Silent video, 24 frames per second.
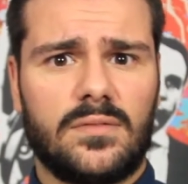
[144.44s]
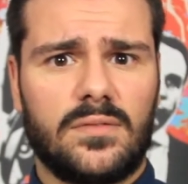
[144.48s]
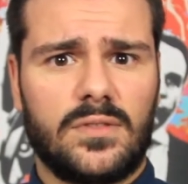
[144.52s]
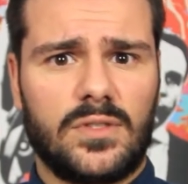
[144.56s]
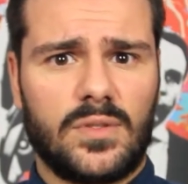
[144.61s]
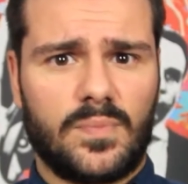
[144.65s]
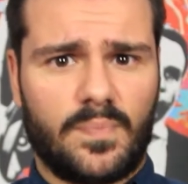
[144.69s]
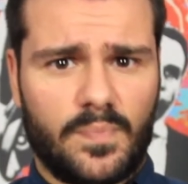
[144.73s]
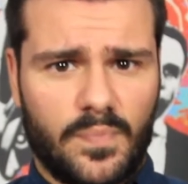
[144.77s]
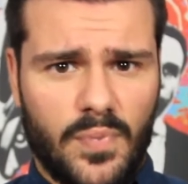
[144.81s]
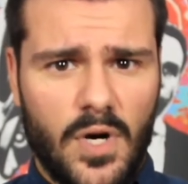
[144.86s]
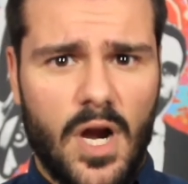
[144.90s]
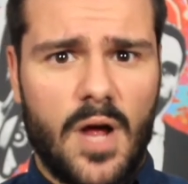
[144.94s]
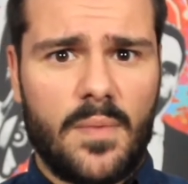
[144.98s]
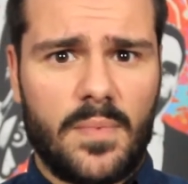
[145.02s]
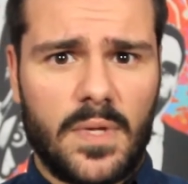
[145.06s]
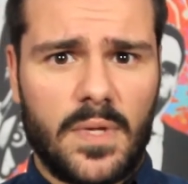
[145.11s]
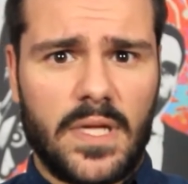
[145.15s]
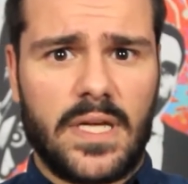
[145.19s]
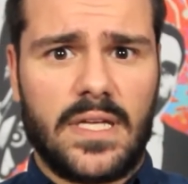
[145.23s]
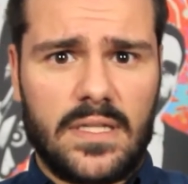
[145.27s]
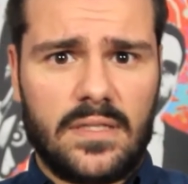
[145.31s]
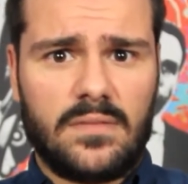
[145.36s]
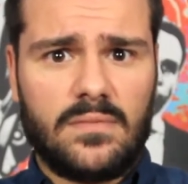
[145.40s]
you've
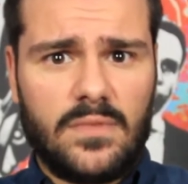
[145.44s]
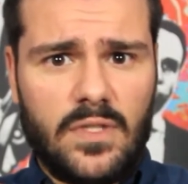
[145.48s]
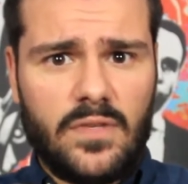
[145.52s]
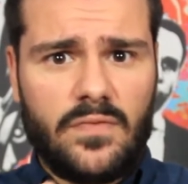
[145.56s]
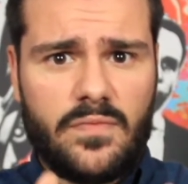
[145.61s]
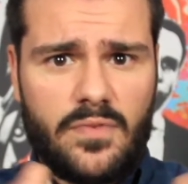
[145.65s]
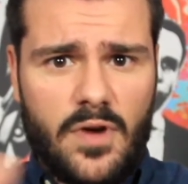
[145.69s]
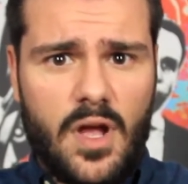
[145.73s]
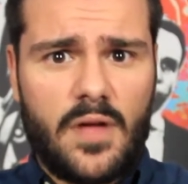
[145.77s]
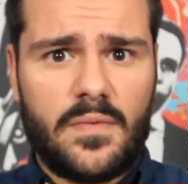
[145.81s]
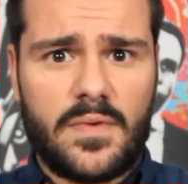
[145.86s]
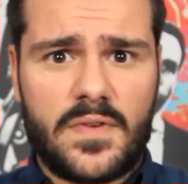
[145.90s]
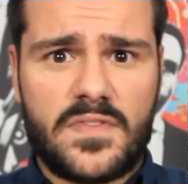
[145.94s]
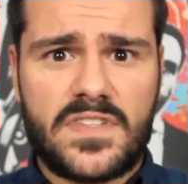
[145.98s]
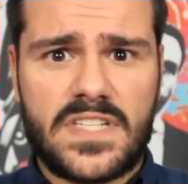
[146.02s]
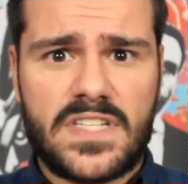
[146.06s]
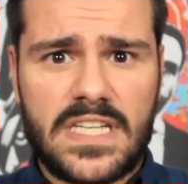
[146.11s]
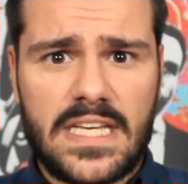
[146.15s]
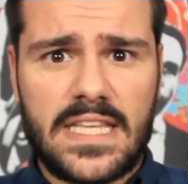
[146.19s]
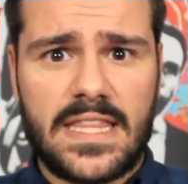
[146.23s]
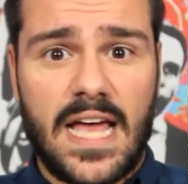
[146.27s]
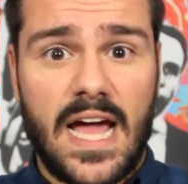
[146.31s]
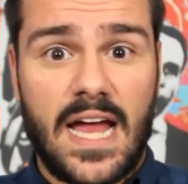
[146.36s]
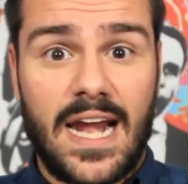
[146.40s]
probably
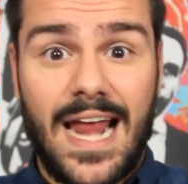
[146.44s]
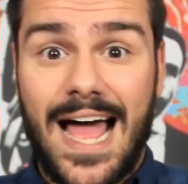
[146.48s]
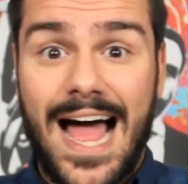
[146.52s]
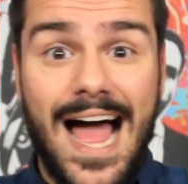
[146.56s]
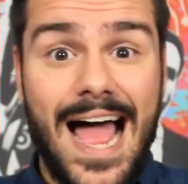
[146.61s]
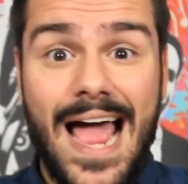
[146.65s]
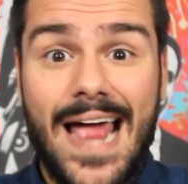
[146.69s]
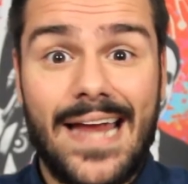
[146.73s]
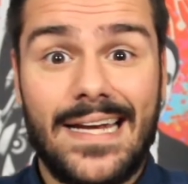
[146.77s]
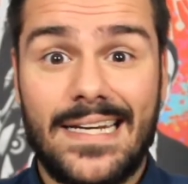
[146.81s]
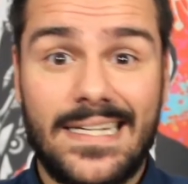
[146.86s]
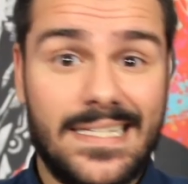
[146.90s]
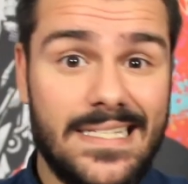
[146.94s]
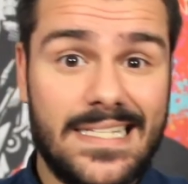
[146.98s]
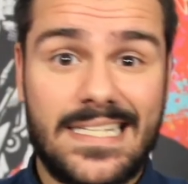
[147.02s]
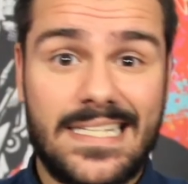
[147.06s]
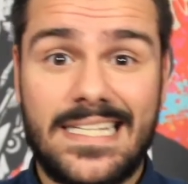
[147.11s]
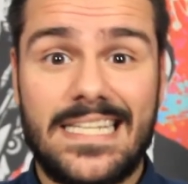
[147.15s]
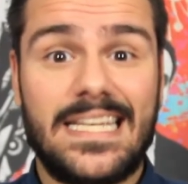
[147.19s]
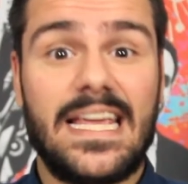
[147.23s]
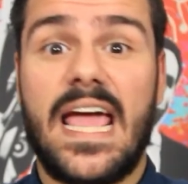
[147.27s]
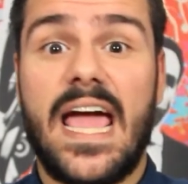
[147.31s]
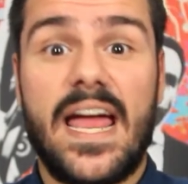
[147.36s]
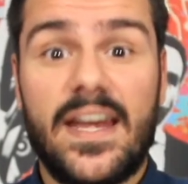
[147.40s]
seen that. I didn't
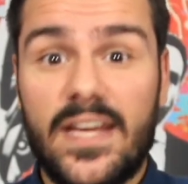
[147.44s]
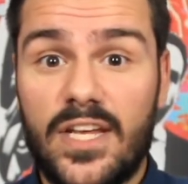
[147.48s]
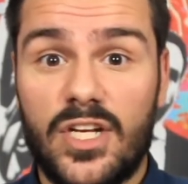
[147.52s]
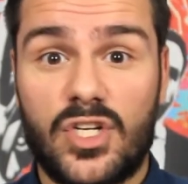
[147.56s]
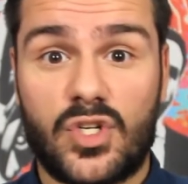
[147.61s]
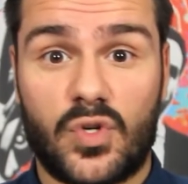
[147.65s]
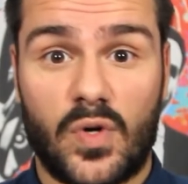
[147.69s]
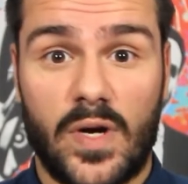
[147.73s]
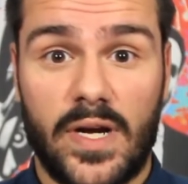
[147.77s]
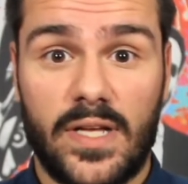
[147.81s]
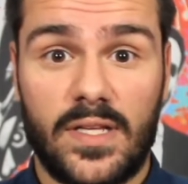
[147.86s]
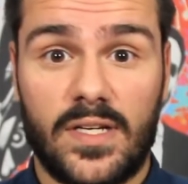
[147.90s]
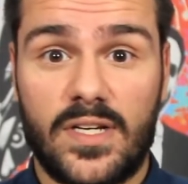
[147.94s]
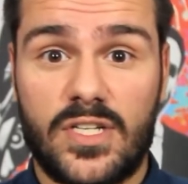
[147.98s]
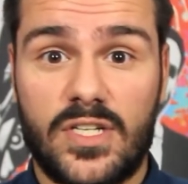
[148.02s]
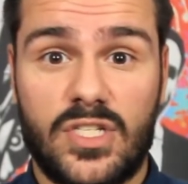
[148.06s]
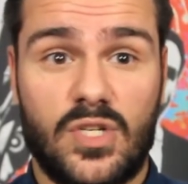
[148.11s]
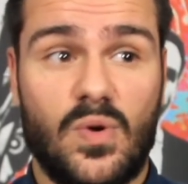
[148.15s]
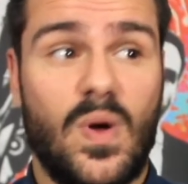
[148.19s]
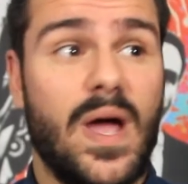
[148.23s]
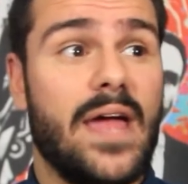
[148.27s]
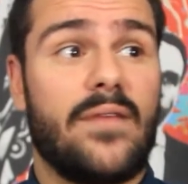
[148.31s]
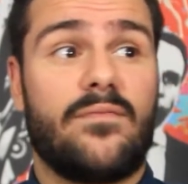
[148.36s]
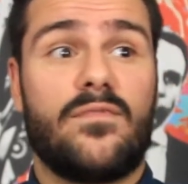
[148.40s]
see any trailers,
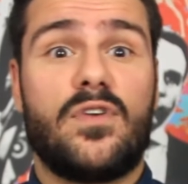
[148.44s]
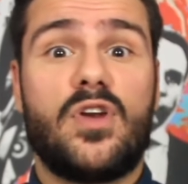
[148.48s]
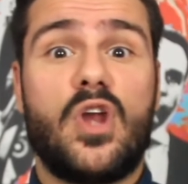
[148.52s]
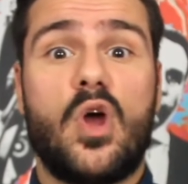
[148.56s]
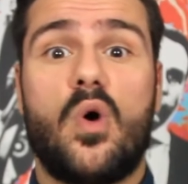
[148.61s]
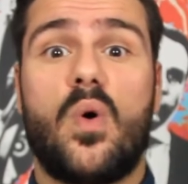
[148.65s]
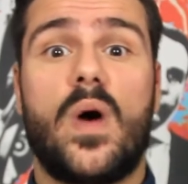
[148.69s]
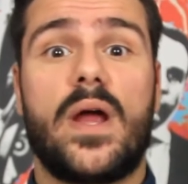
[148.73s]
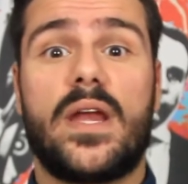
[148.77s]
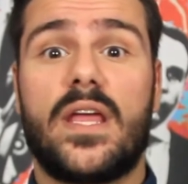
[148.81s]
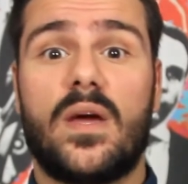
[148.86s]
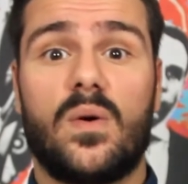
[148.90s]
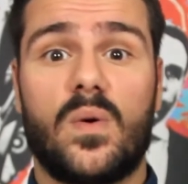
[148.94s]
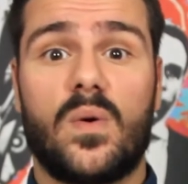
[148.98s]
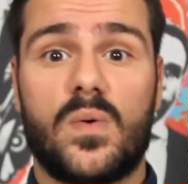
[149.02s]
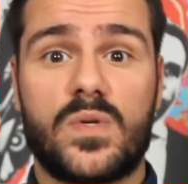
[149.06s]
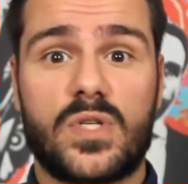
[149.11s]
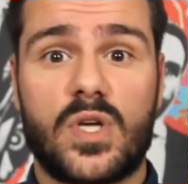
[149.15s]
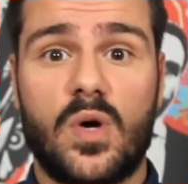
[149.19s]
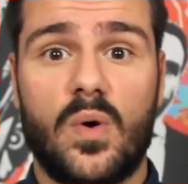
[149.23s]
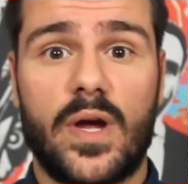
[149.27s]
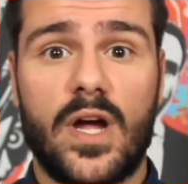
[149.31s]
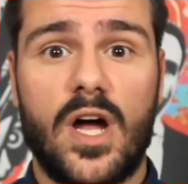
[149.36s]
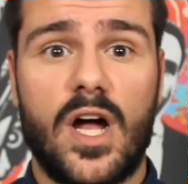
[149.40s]
so I have no idea what
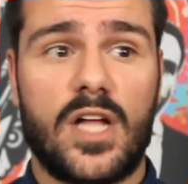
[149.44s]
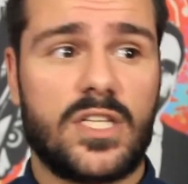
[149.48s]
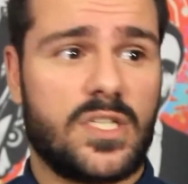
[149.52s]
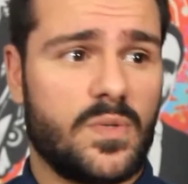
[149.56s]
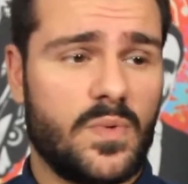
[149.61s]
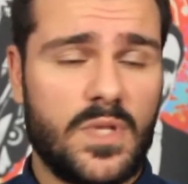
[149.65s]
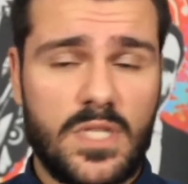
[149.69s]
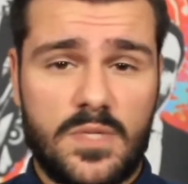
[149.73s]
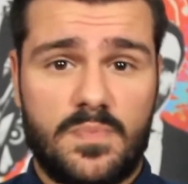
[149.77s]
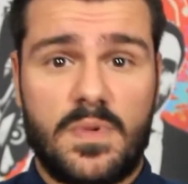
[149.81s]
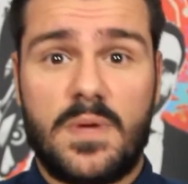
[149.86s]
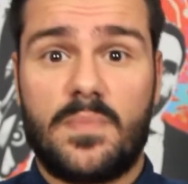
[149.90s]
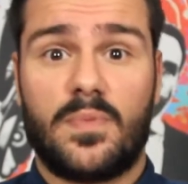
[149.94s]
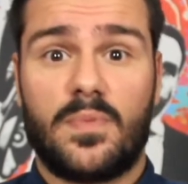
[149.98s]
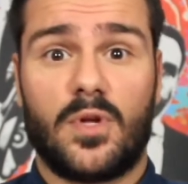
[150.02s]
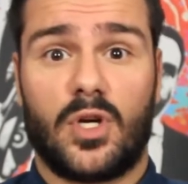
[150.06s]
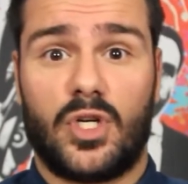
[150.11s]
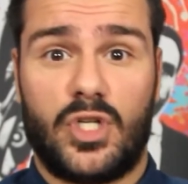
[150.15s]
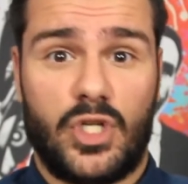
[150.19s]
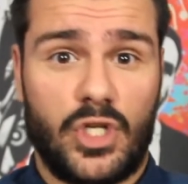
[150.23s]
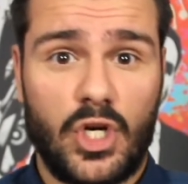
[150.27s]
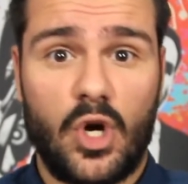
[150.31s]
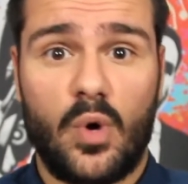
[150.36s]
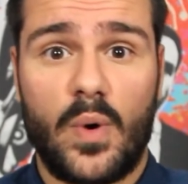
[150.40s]
was going on. So when these people
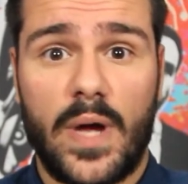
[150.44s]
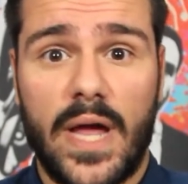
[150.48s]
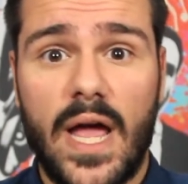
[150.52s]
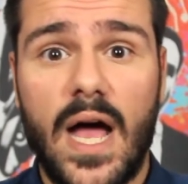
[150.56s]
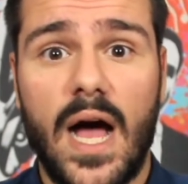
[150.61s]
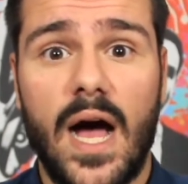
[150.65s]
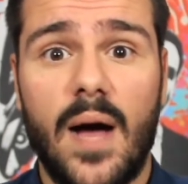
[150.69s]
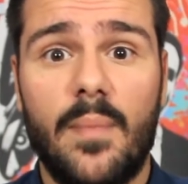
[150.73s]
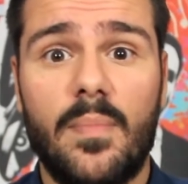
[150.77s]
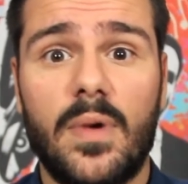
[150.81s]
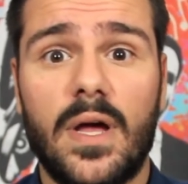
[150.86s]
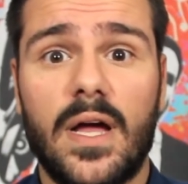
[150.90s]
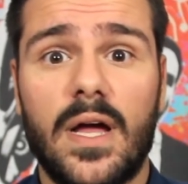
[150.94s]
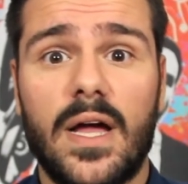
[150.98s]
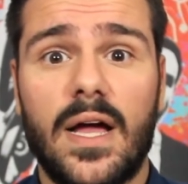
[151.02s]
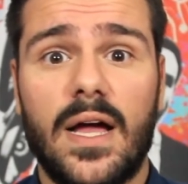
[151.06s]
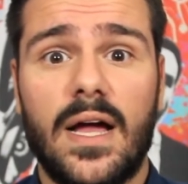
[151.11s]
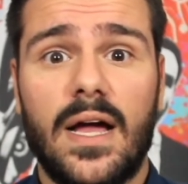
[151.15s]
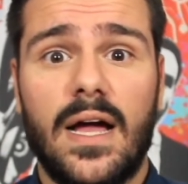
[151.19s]
are showing up,